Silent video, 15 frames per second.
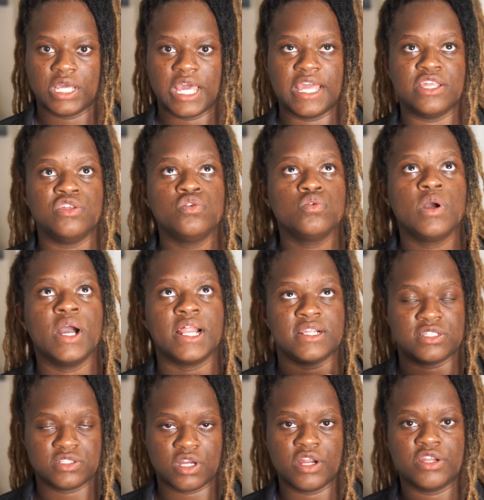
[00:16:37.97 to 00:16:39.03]
And you gotta
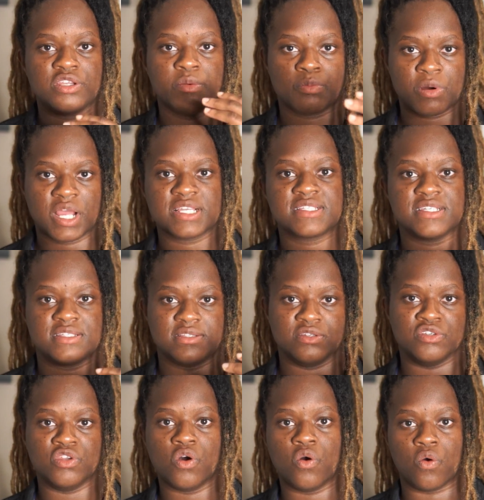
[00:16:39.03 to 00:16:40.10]
start the process to
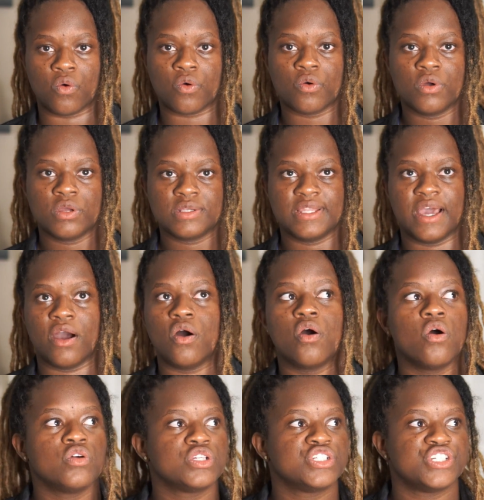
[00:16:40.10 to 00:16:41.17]
know that,
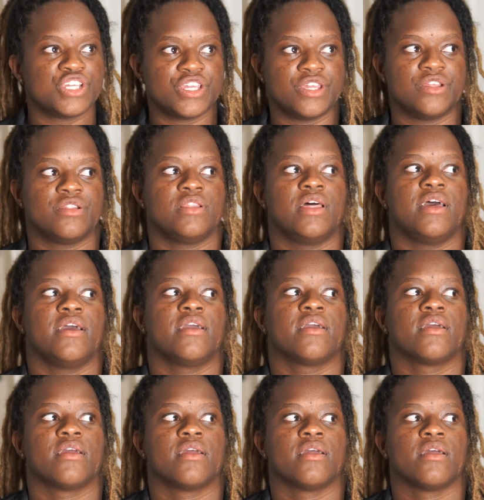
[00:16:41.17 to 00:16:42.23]
oh shit, like,
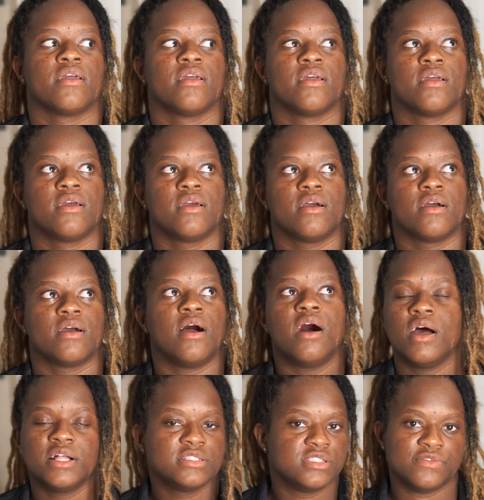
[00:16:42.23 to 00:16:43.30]
all
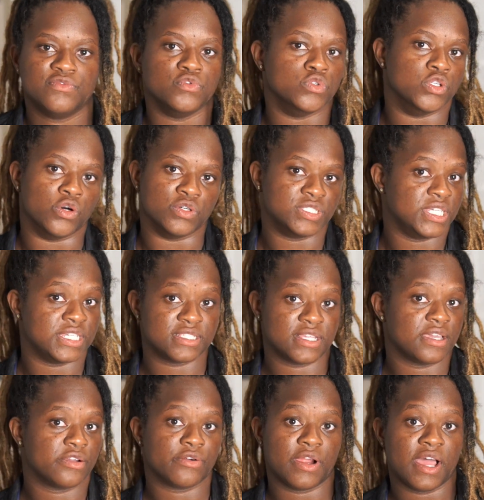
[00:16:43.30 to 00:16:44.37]
healthy food don't taste
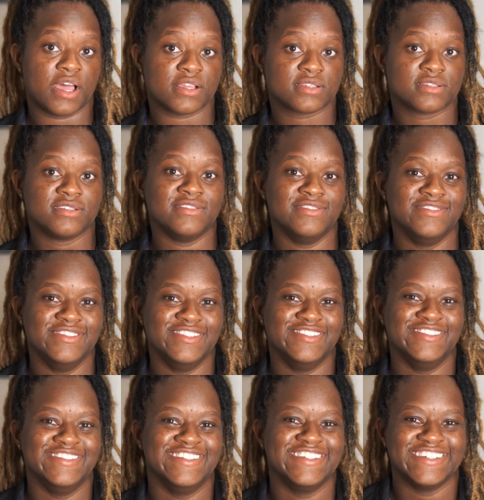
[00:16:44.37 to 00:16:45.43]
like grass.
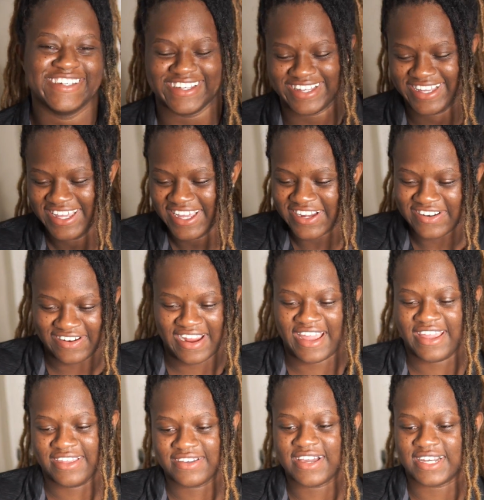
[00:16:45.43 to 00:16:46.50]

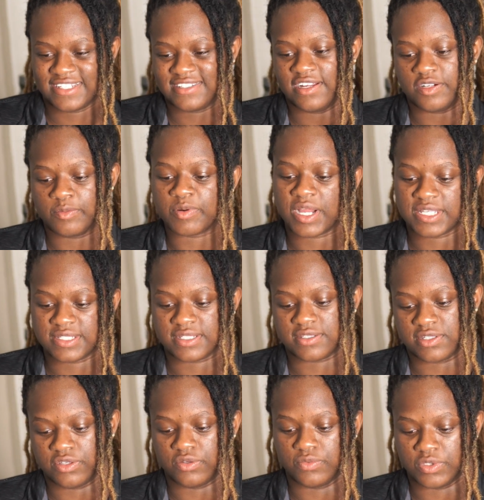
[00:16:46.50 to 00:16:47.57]
Right? You gotta start the process
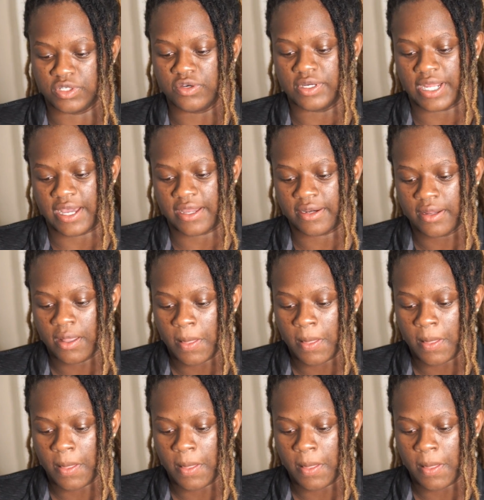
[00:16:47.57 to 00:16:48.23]
so you would know that.